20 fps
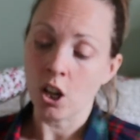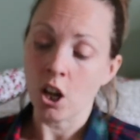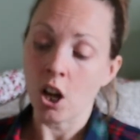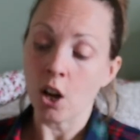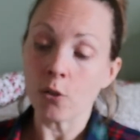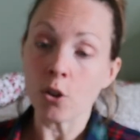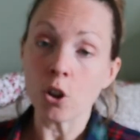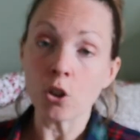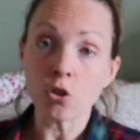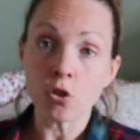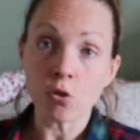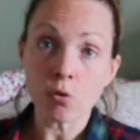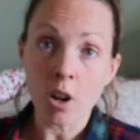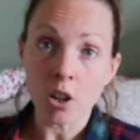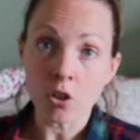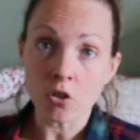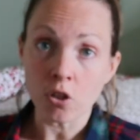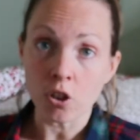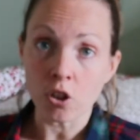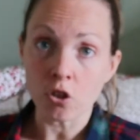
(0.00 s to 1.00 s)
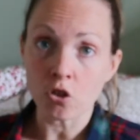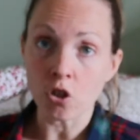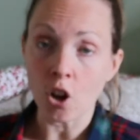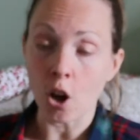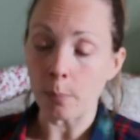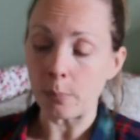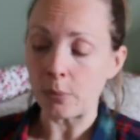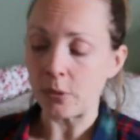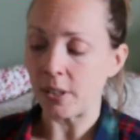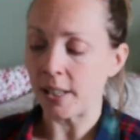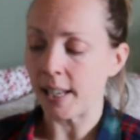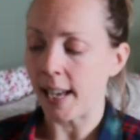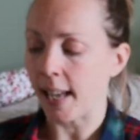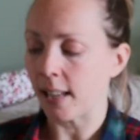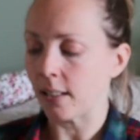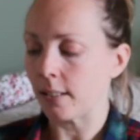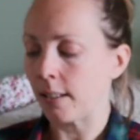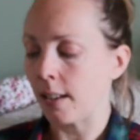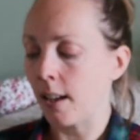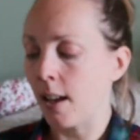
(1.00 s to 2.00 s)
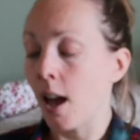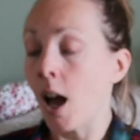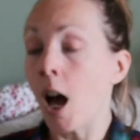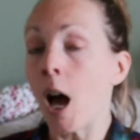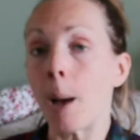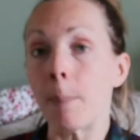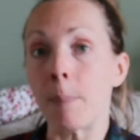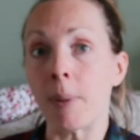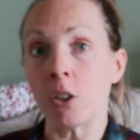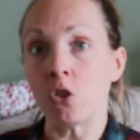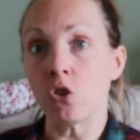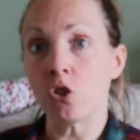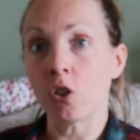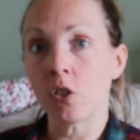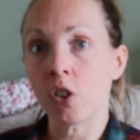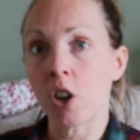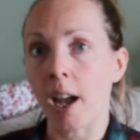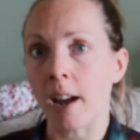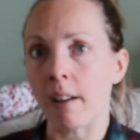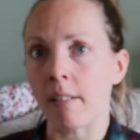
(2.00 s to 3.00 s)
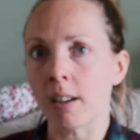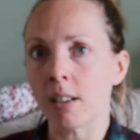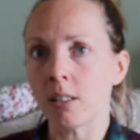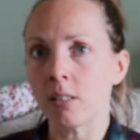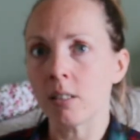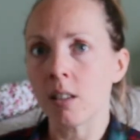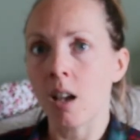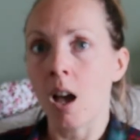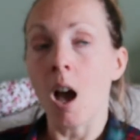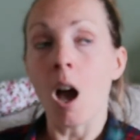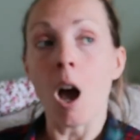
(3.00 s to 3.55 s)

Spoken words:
I've got to rush to the shops and get a bunch of carrots,